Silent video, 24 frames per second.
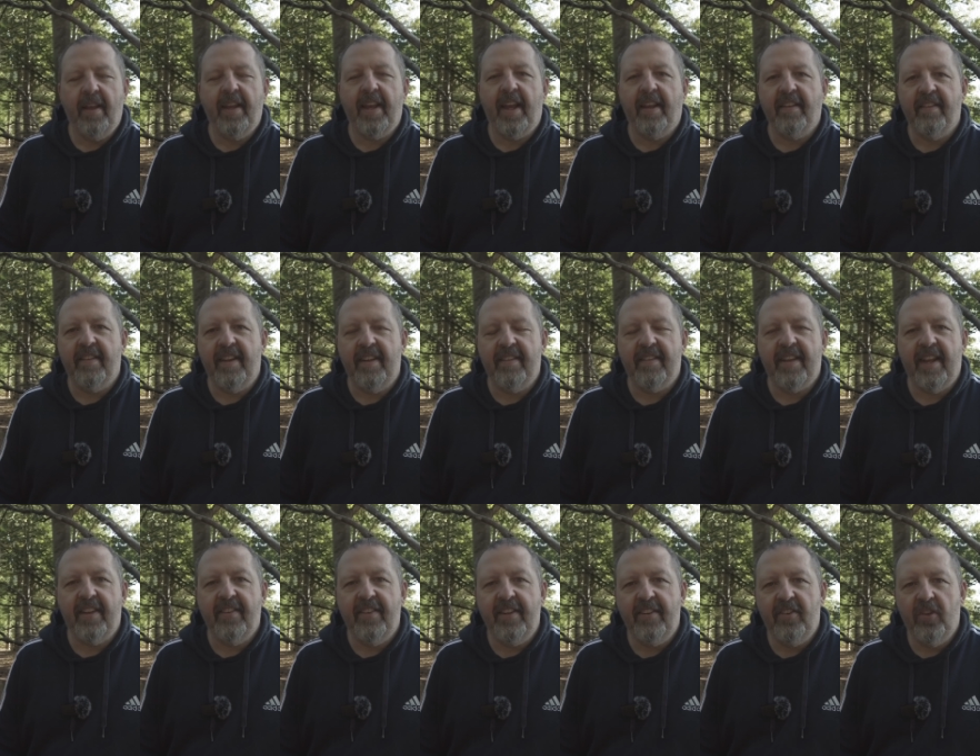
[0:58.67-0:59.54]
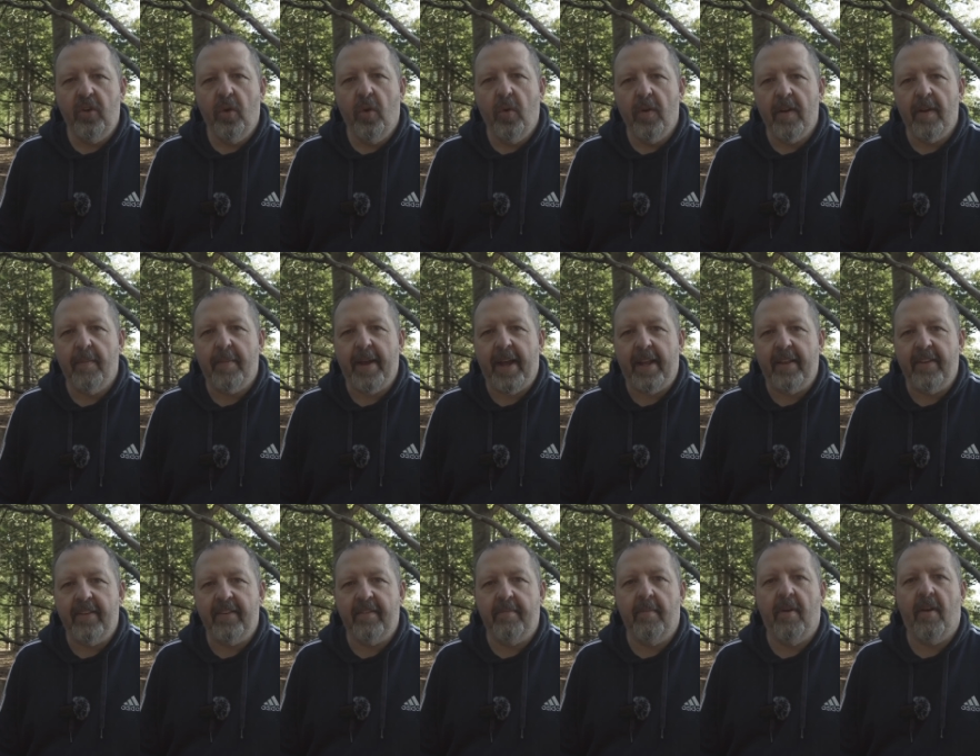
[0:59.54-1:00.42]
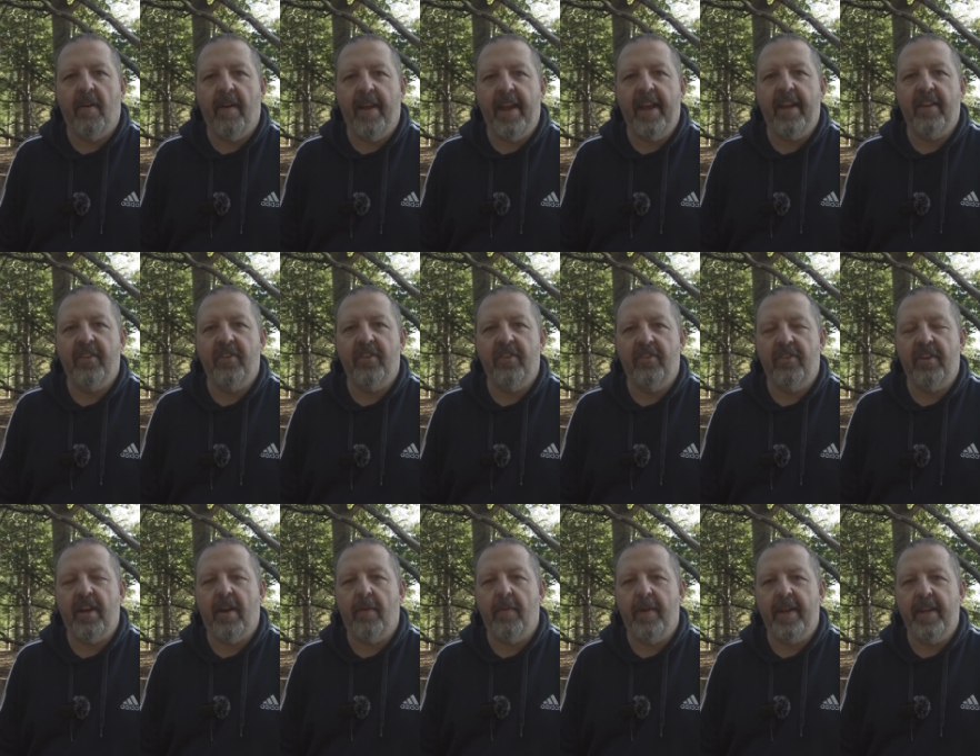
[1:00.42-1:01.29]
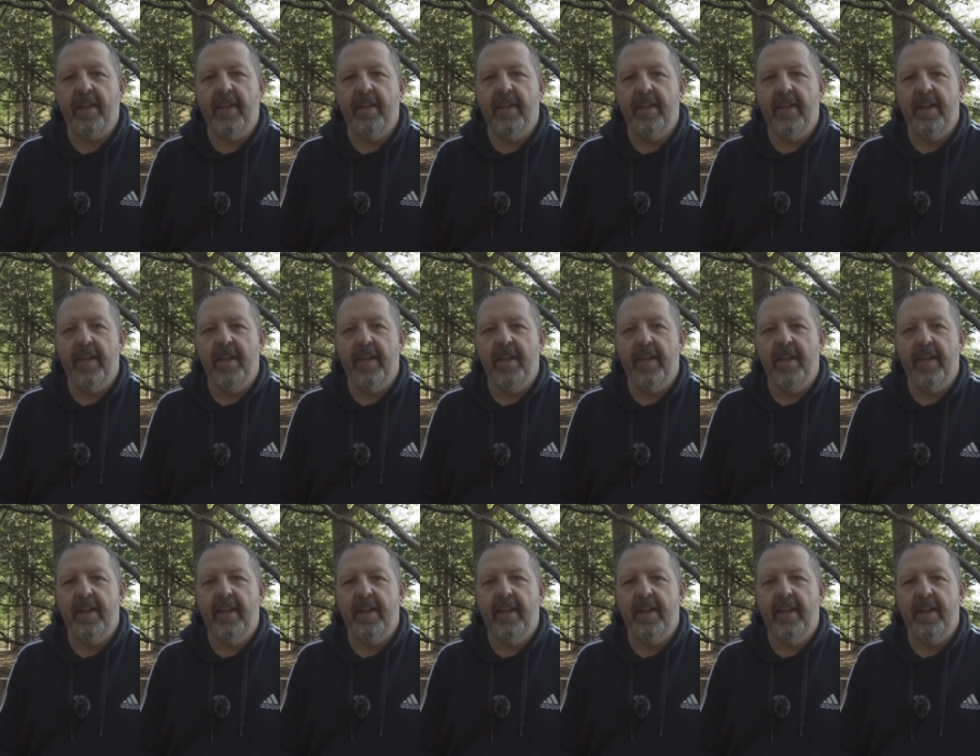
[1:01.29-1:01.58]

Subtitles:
Okay, so let's actually talk about the Smart X, shall we?